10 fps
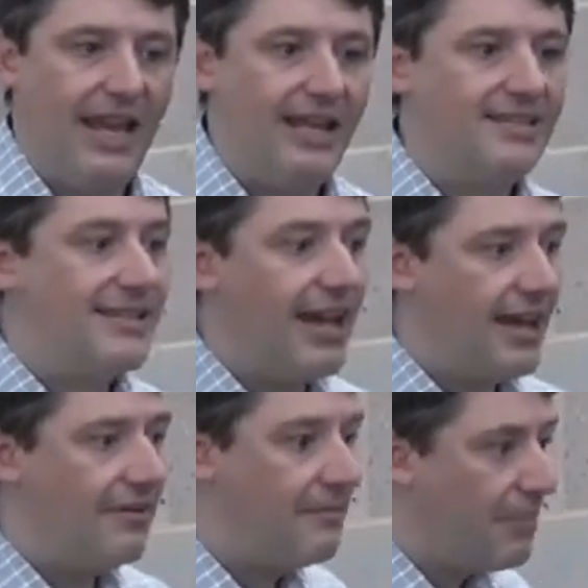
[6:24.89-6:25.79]

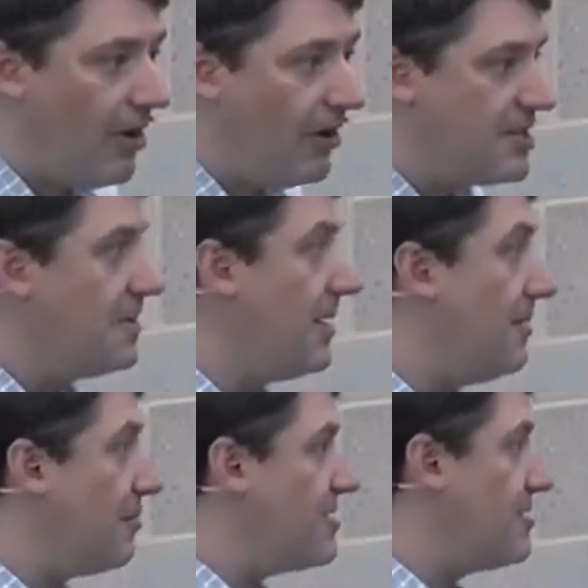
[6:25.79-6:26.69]
Instead, Paul has been
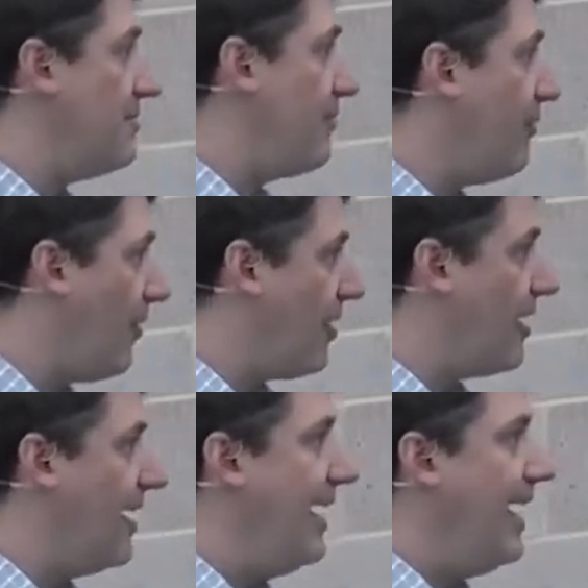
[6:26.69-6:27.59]
in prison
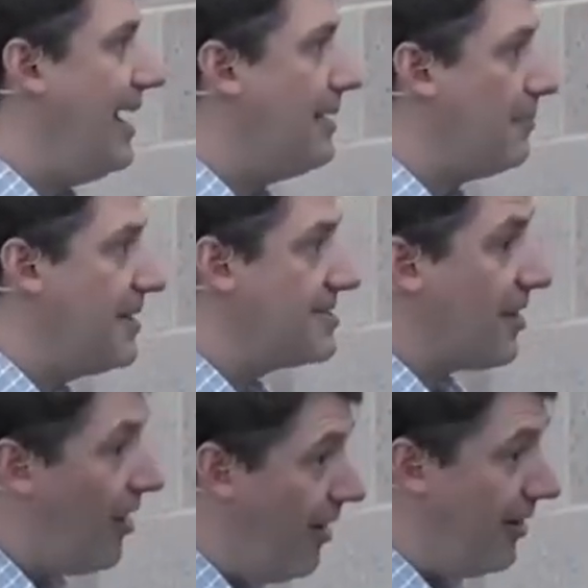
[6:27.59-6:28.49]
before in a place
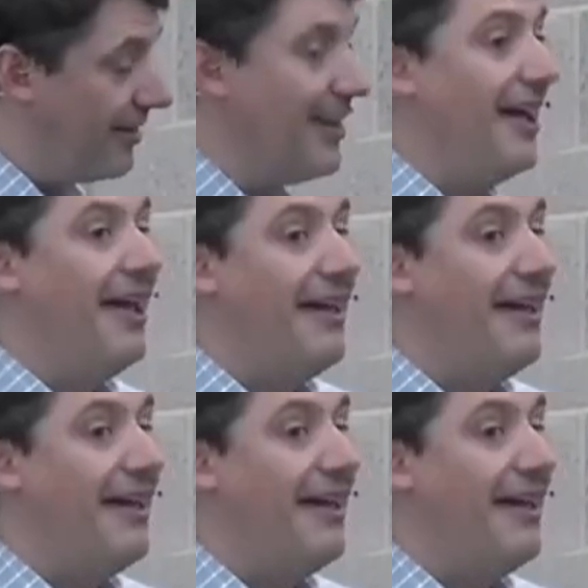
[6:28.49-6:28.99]
called